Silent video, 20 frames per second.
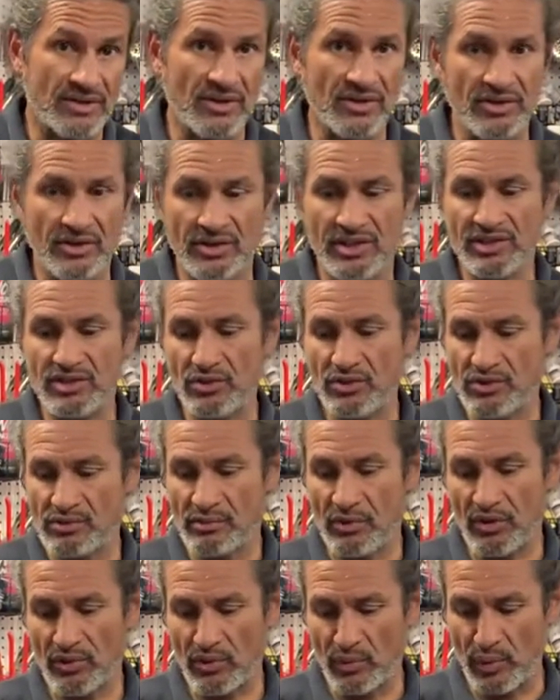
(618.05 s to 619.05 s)
the
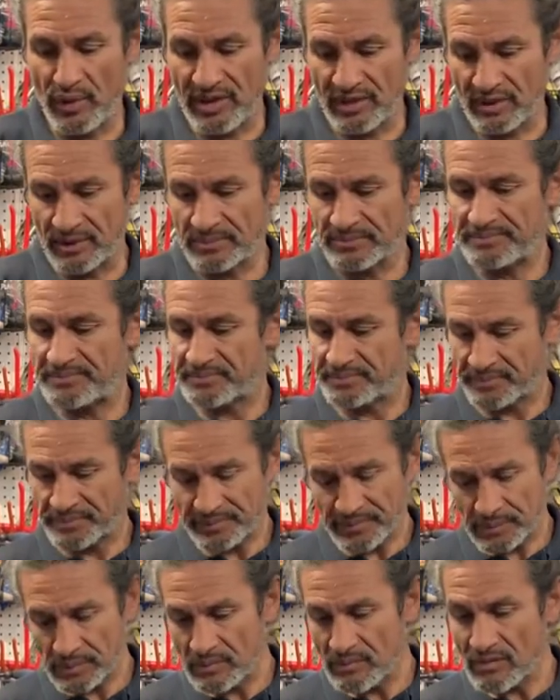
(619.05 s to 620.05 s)
32-spoke wheel.
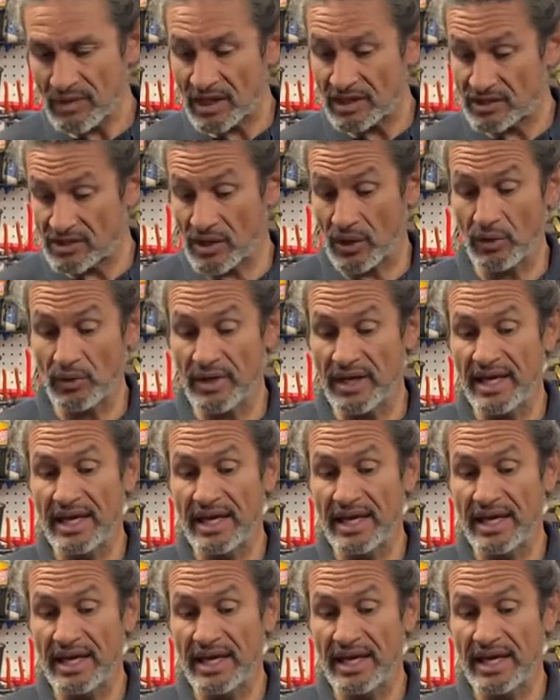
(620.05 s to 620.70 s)
So,